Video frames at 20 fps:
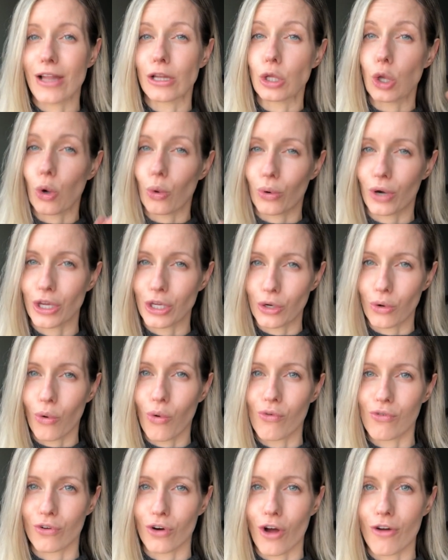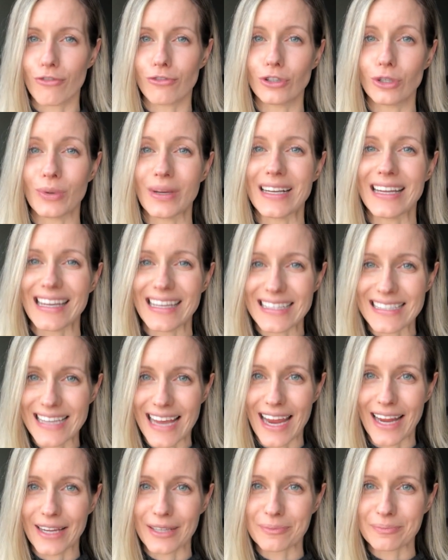and lowering your overall fluid
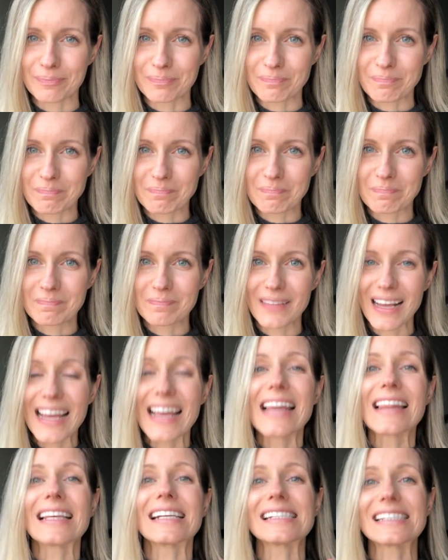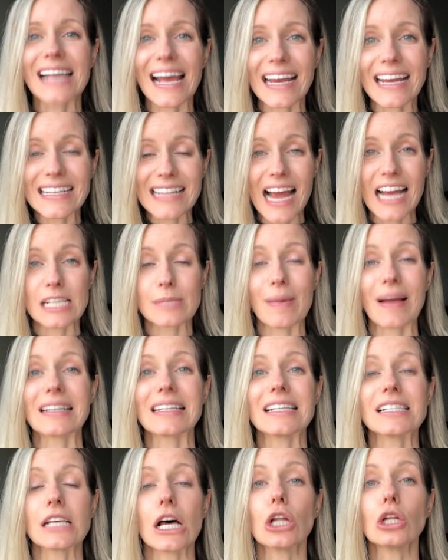intake. The second
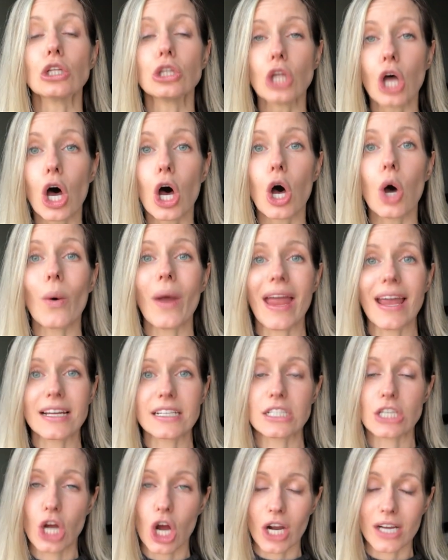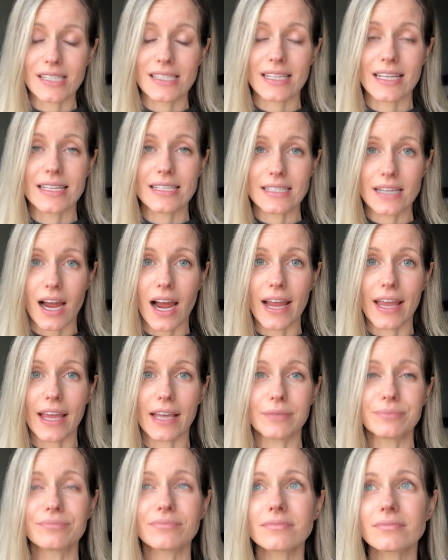aspect is a low antioxidant
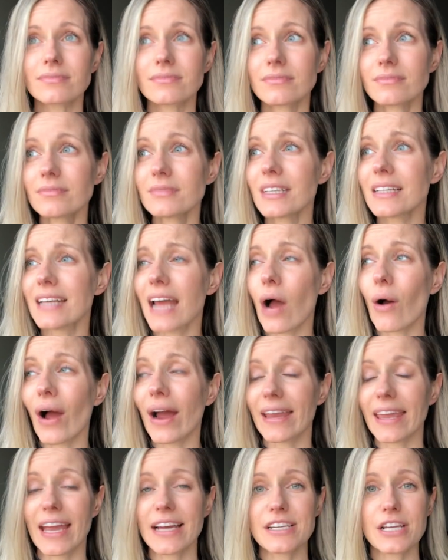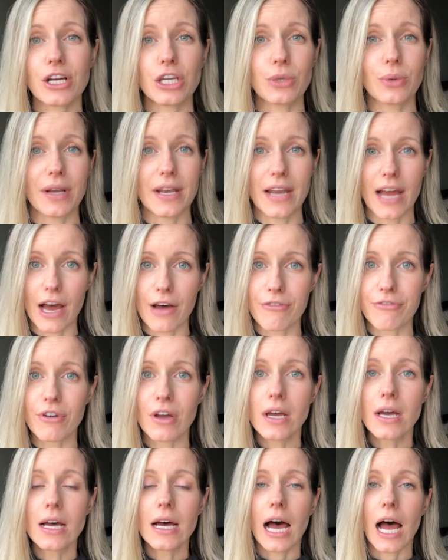diet. Now, I can't tell you enough
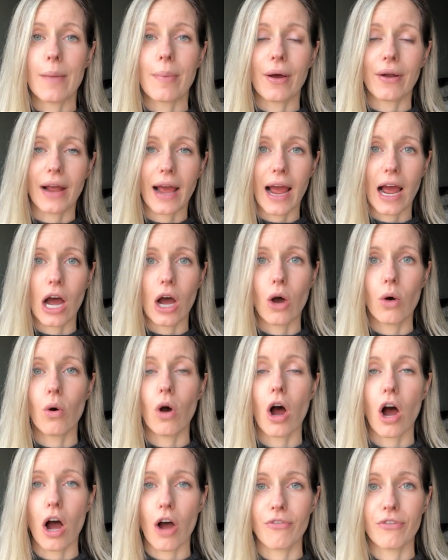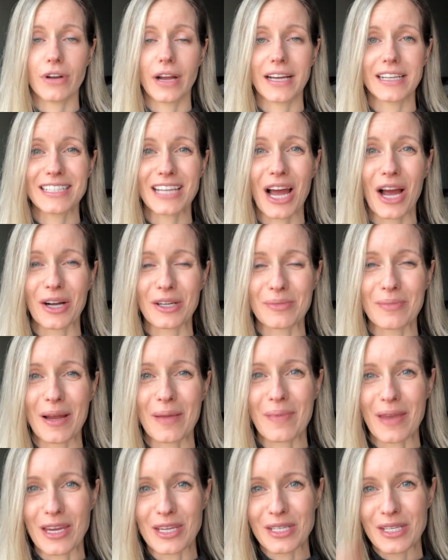about how often I talk to my
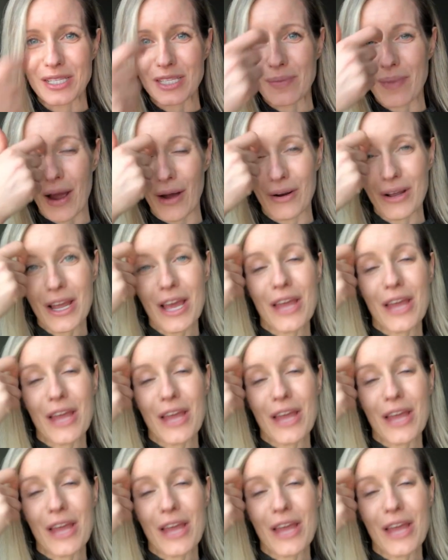patients about